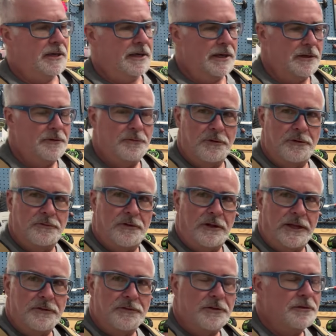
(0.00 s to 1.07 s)
end with a
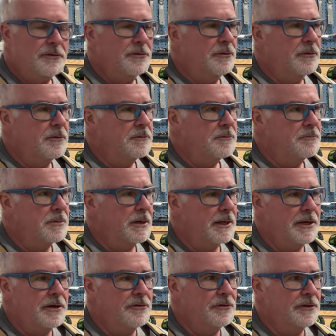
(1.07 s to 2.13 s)
flanging tool, but
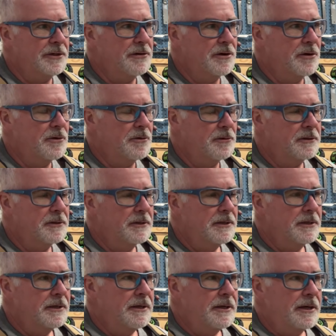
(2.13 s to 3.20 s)
I usually don't.
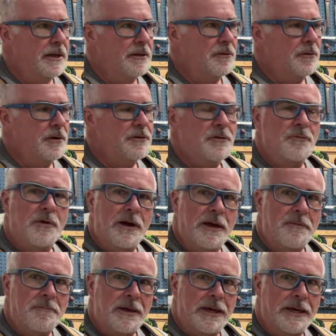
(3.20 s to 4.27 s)
And the reason why
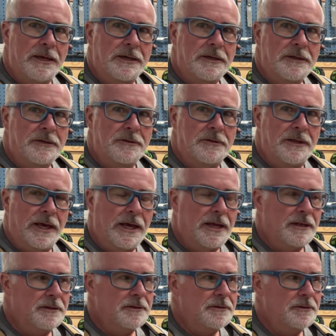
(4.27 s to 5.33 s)
I make
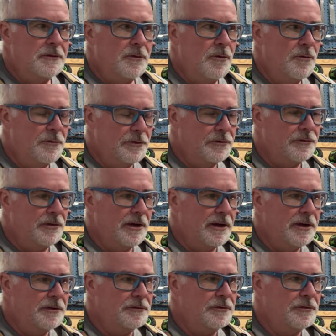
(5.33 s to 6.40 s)
that
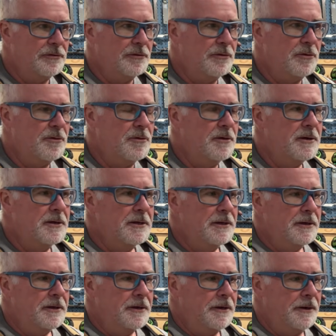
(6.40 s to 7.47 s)
oversize is so
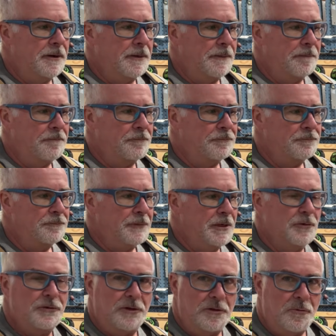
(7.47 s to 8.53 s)

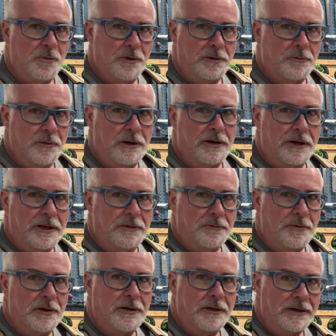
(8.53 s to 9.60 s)
using a 1
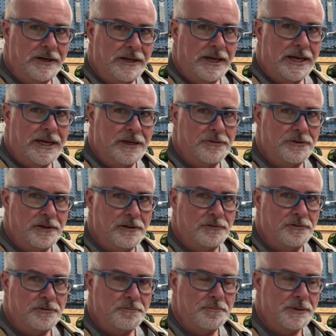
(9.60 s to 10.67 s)
1/8
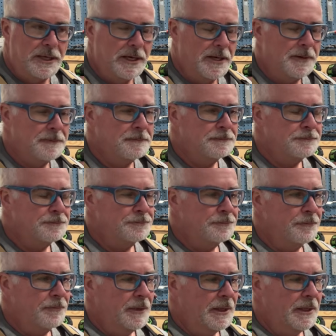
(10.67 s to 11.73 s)
inch bit
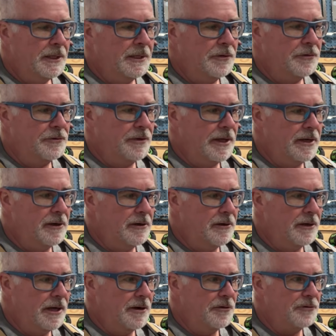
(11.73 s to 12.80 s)
is that it
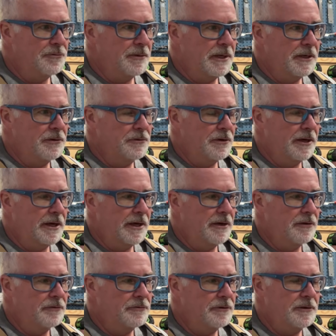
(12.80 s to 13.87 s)
allows me to
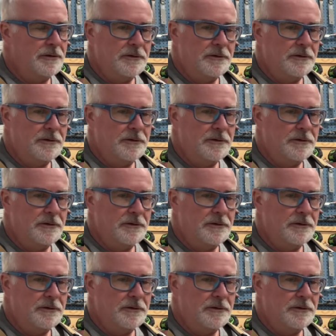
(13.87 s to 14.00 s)
have